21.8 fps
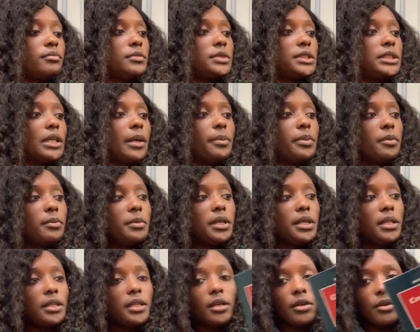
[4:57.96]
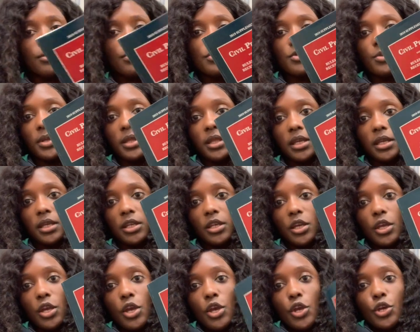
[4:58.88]
supplement that goes with
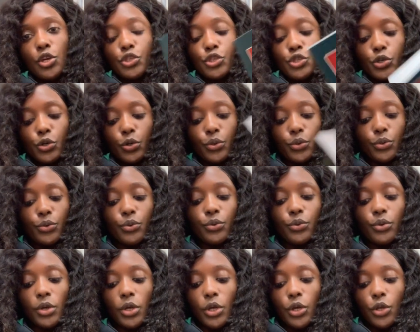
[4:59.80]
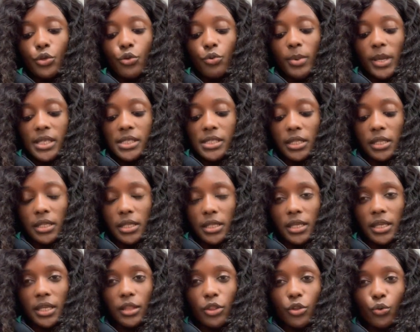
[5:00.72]
it. So you basically
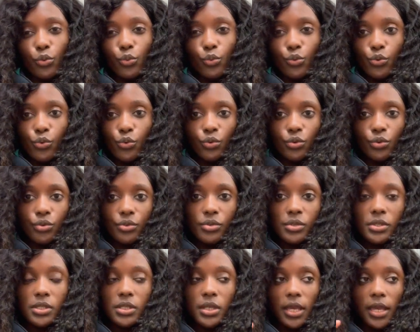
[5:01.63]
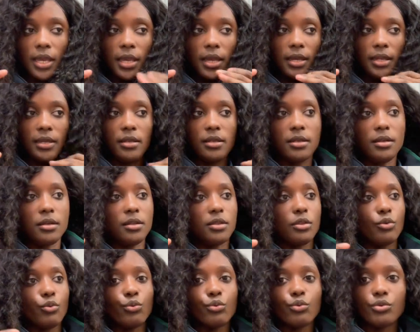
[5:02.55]
get the rules, and
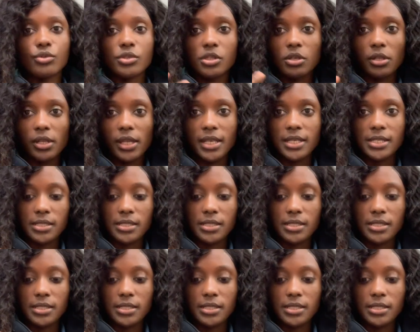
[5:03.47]
the rules are like